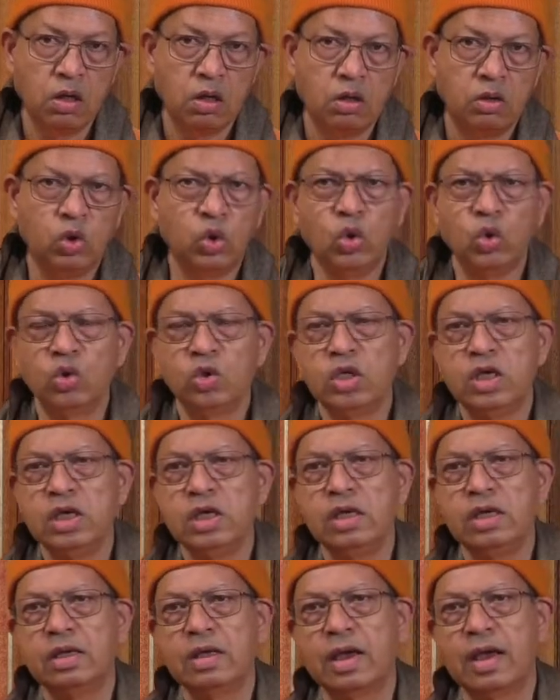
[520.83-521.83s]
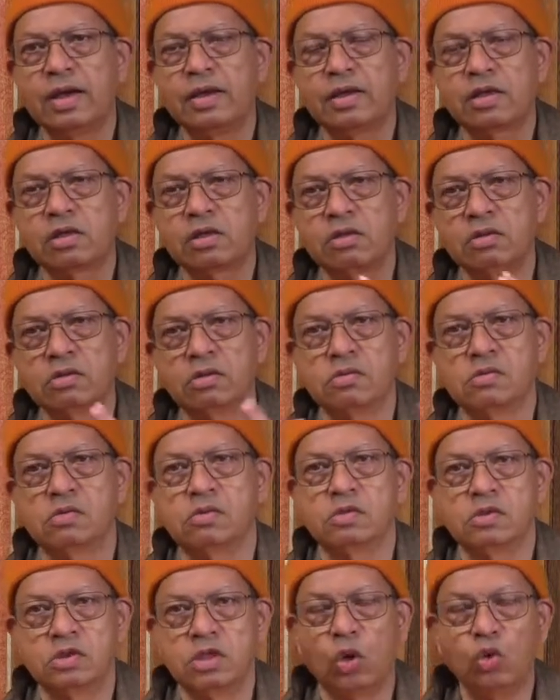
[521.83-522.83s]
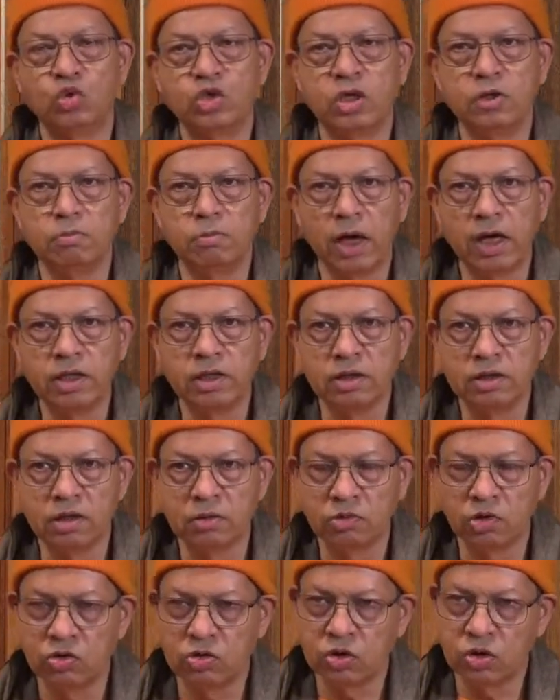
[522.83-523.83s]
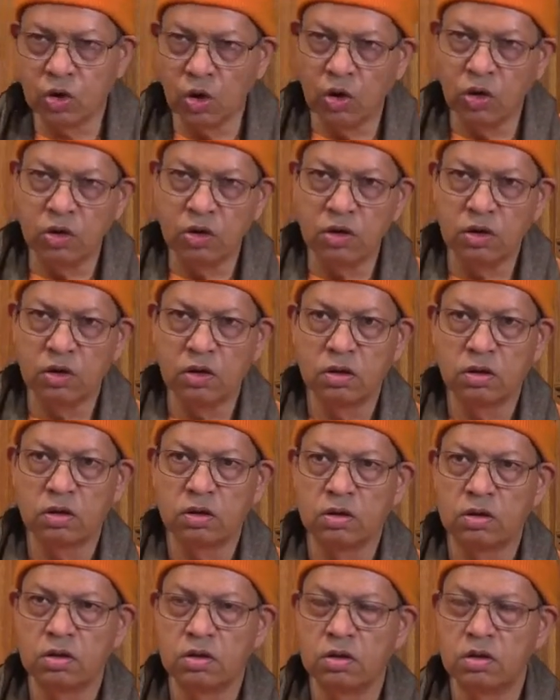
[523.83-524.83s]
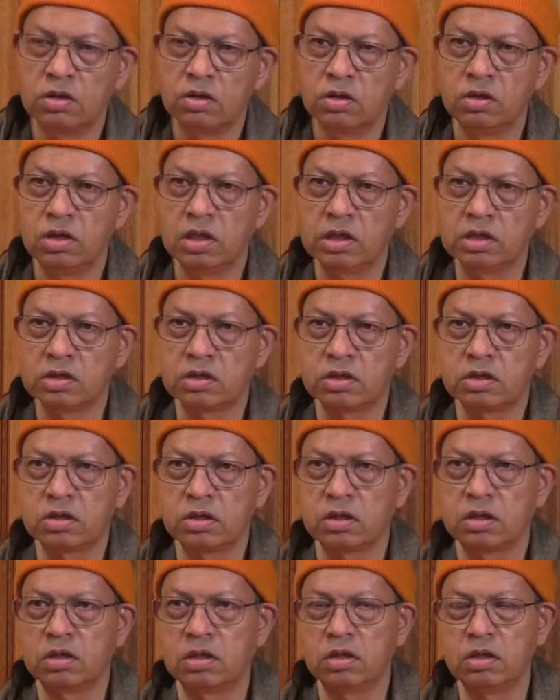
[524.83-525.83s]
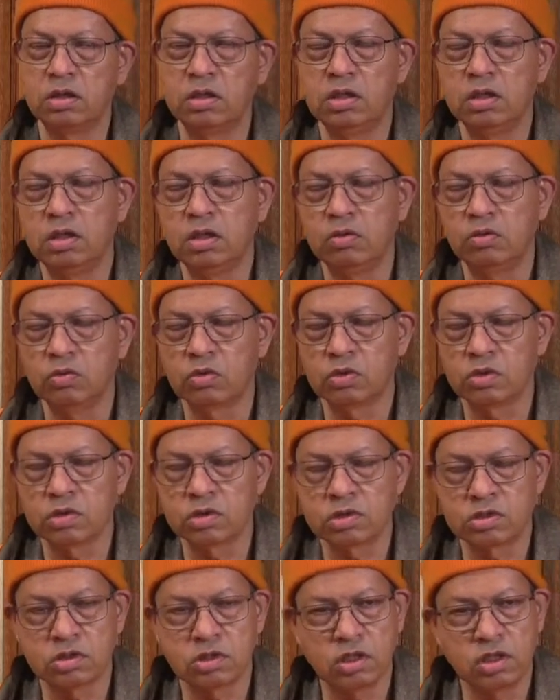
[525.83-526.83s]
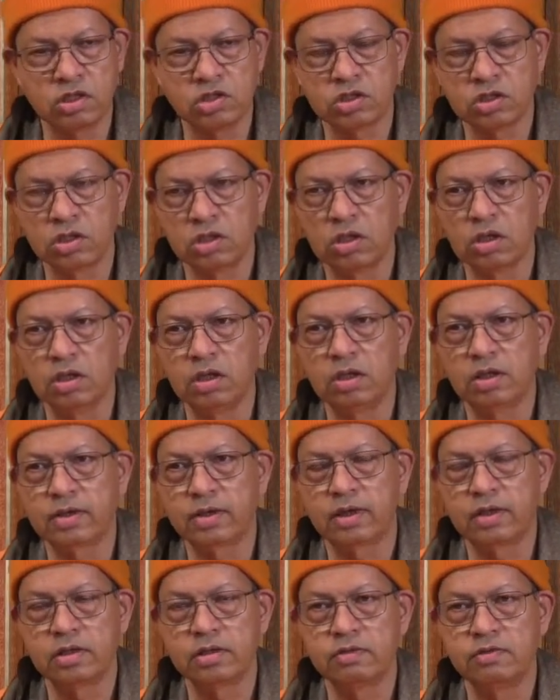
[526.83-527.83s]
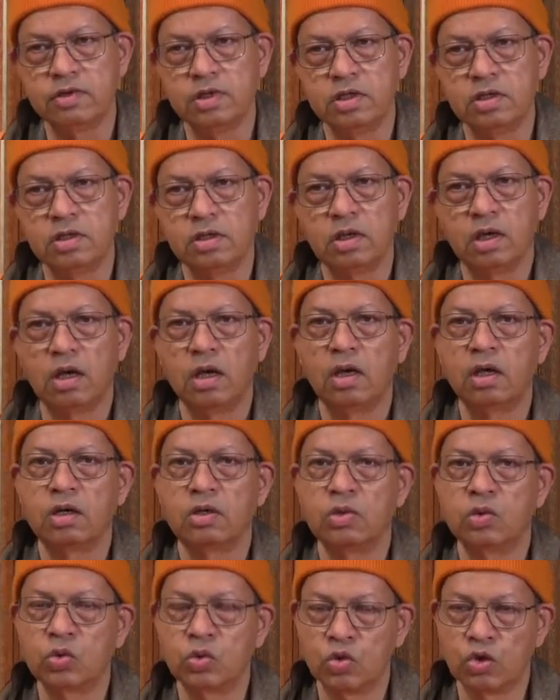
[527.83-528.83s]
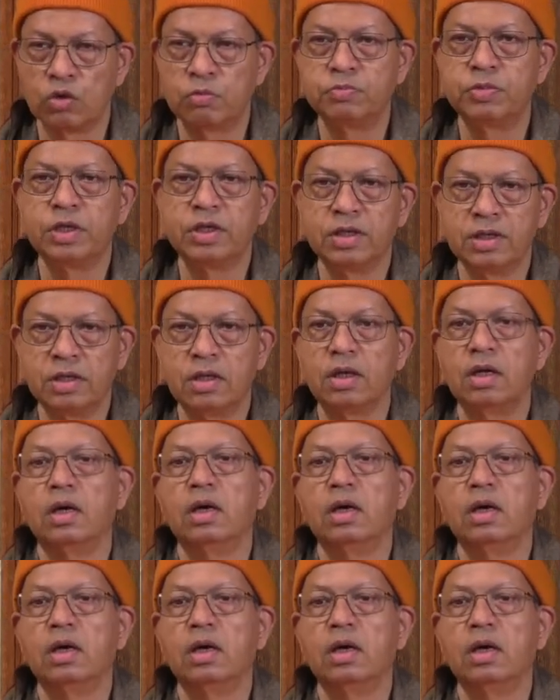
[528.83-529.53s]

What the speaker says: Though he had a doubting mind about God, yet he was traditionally he grew up in a